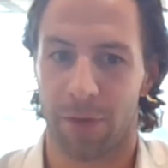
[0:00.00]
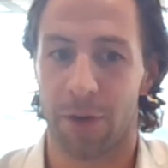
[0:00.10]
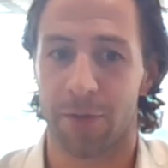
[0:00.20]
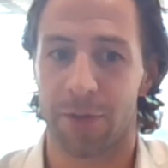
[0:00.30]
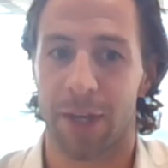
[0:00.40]

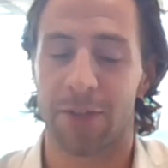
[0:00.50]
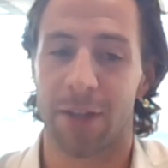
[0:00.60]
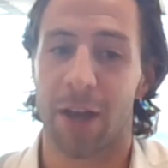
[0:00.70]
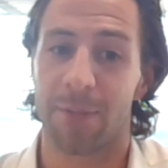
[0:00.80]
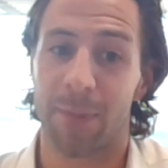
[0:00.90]
First
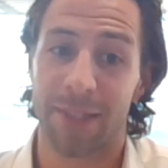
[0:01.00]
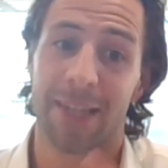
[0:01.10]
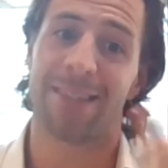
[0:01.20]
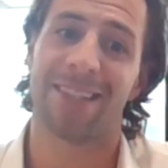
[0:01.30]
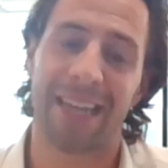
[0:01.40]
conversation, the hardest bit is
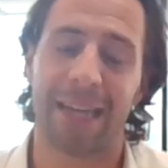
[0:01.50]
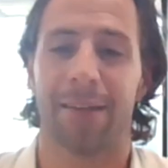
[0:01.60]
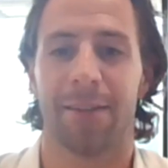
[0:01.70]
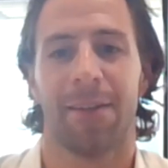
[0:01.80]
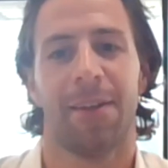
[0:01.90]
getting to the
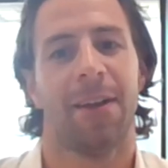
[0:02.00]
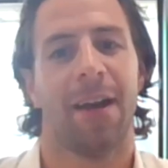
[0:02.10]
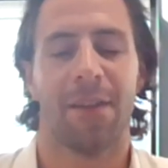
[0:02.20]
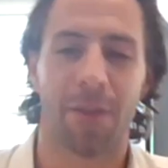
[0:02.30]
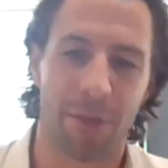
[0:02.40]
second,
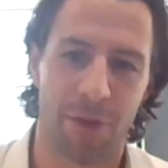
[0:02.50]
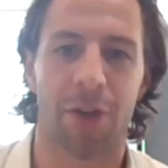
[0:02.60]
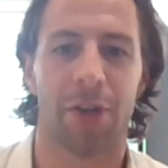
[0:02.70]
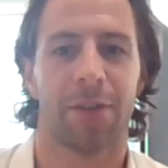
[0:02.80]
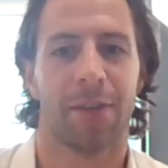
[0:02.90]
and then the third.